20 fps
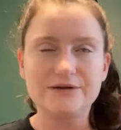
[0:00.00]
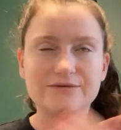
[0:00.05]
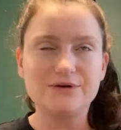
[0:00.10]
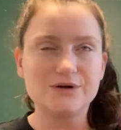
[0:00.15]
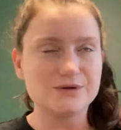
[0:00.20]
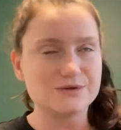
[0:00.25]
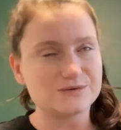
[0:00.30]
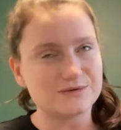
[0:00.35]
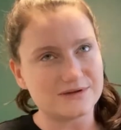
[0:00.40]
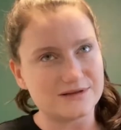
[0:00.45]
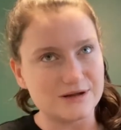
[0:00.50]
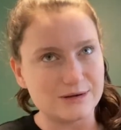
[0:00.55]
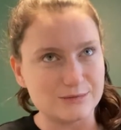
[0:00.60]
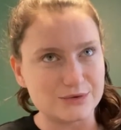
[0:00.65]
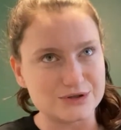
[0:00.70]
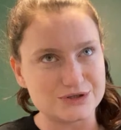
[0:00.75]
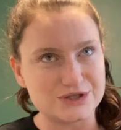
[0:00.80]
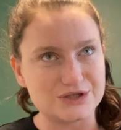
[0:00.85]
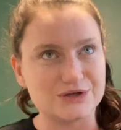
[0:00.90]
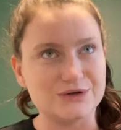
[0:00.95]
of goes with
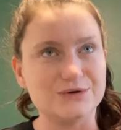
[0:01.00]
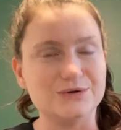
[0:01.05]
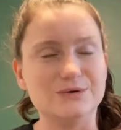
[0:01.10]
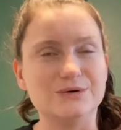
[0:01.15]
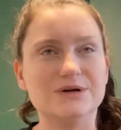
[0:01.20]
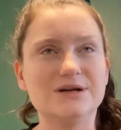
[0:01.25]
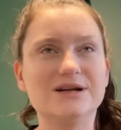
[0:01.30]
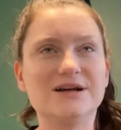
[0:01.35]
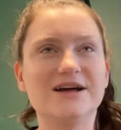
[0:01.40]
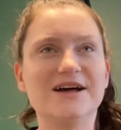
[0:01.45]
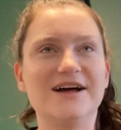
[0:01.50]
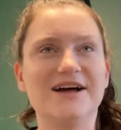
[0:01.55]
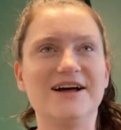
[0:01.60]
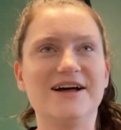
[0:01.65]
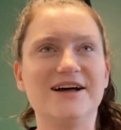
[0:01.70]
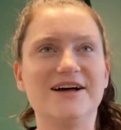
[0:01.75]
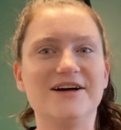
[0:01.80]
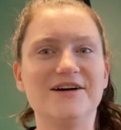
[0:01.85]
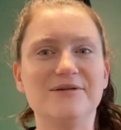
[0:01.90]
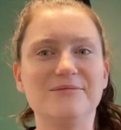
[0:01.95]
number two,
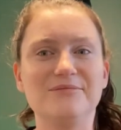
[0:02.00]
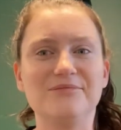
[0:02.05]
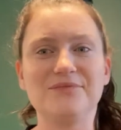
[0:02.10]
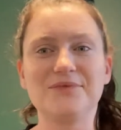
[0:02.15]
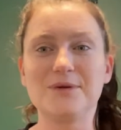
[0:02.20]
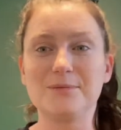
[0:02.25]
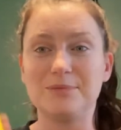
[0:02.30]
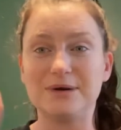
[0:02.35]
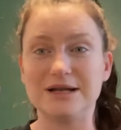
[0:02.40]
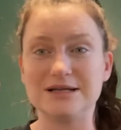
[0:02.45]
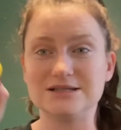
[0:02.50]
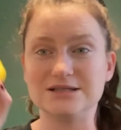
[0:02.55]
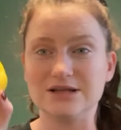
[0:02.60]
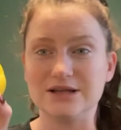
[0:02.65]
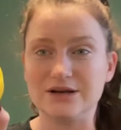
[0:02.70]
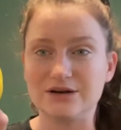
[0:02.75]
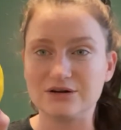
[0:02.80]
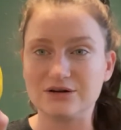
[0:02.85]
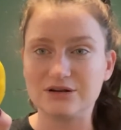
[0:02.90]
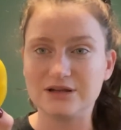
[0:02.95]
but it's
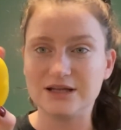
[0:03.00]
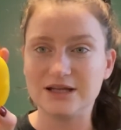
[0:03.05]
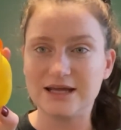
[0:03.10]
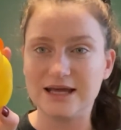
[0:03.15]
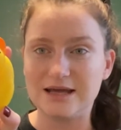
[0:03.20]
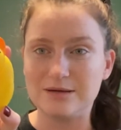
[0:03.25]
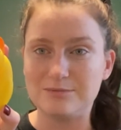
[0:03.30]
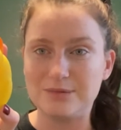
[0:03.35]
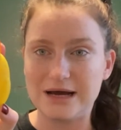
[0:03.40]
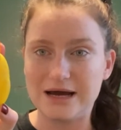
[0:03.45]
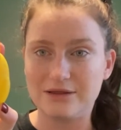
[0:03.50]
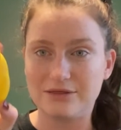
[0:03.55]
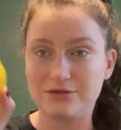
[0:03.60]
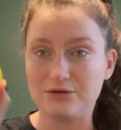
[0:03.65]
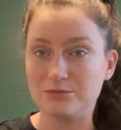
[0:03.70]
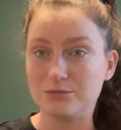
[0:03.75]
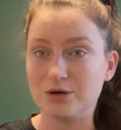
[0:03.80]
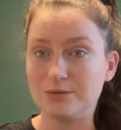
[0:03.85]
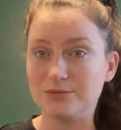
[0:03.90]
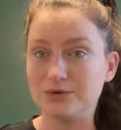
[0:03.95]
literally a bath
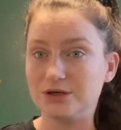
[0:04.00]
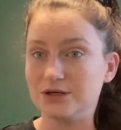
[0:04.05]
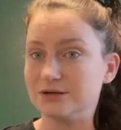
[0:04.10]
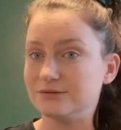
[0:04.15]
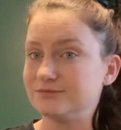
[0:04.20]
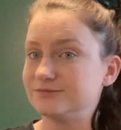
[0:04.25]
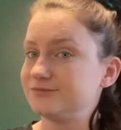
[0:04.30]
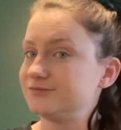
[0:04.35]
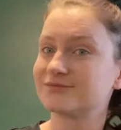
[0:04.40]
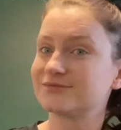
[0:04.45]
thermometer.